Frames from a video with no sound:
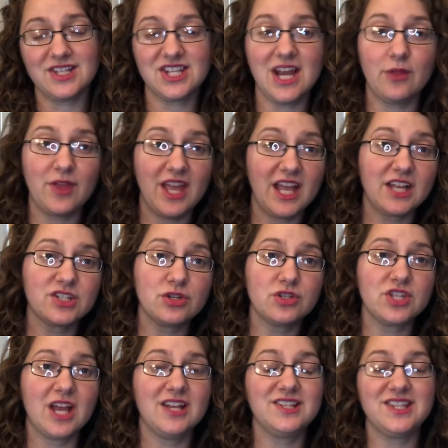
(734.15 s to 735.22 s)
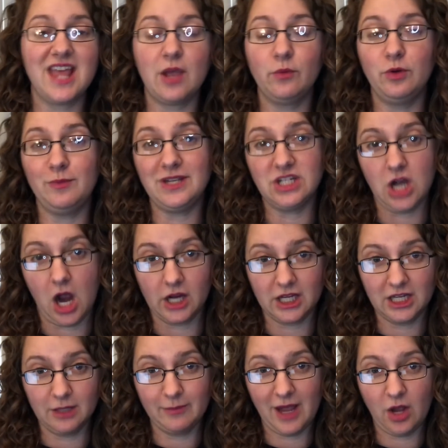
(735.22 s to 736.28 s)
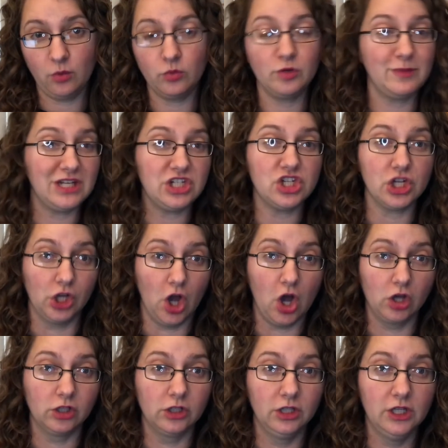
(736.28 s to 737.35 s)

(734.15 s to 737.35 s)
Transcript: Now the exercise they would be talking about would be Qigong.